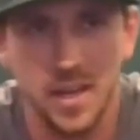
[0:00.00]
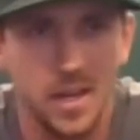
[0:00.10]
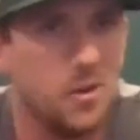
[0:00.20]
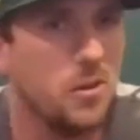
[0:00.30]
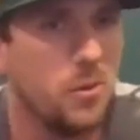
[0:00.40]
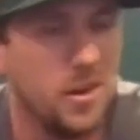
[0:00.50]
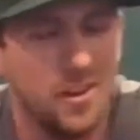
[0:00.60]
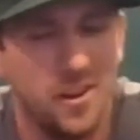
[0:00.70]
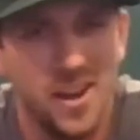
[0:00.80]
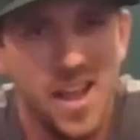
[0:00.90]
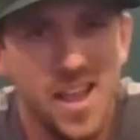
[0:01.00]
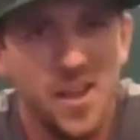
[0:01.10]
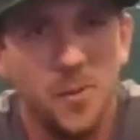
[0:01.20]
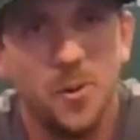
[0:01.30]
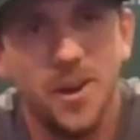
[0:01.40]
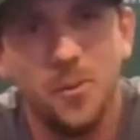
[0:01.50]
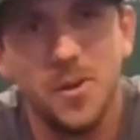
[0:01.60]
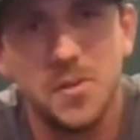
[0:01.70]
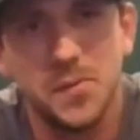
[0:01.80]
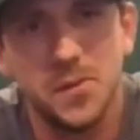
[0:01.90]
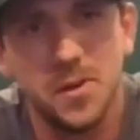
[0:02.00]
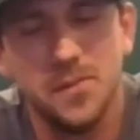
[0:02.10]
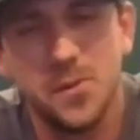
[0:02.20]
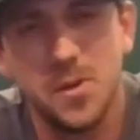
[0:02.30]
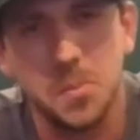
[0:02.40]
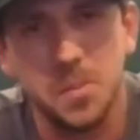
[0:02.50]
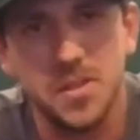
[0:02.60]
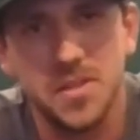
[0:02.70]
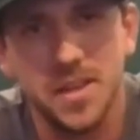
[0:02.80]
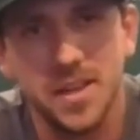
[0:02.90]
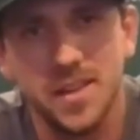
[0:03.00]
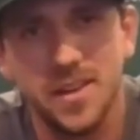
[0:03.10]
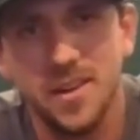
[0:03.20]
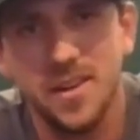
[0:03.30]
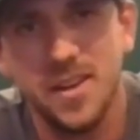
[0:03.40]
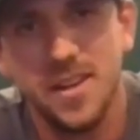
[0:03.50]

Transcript: I didn't know where where I was for for a split second there.